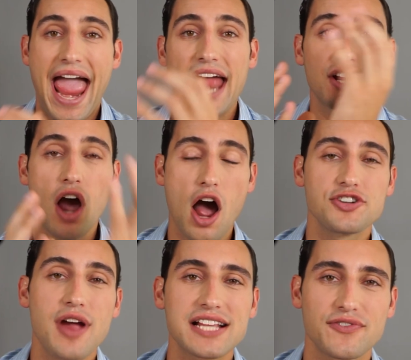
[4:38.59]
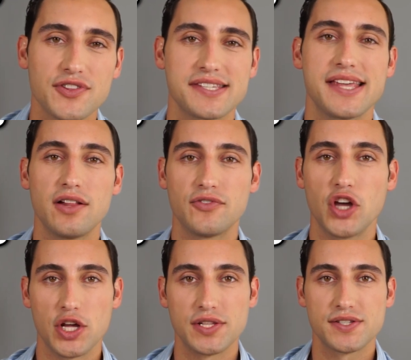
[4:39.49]
and contracts for the sale of
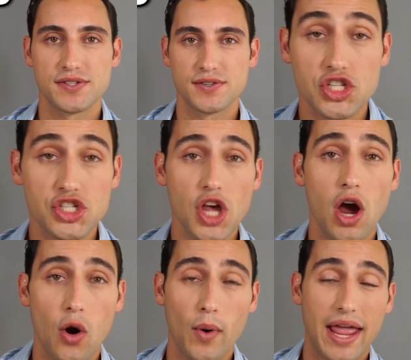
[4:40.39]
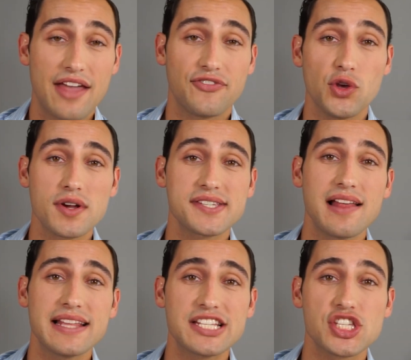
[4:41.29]
goods. So if you are selling